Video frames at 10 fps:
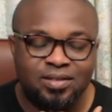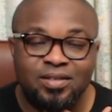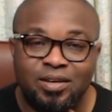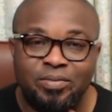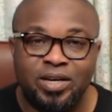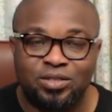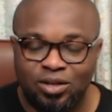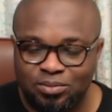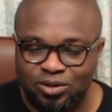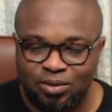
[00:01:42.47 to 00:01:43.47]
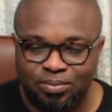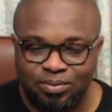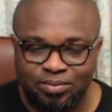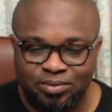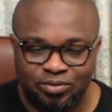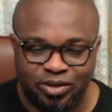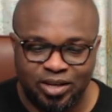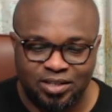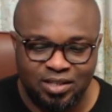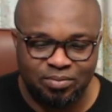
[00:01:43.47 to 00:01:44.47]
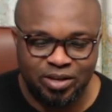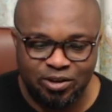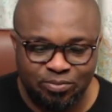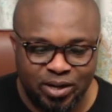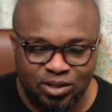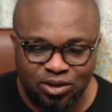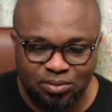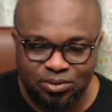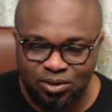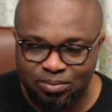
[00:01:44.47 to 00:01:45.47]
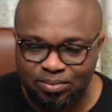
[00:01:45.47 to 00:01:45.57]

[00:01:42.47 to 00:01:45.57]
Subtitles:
Give me a thumbs up. If you can see me, give me a thumbs up.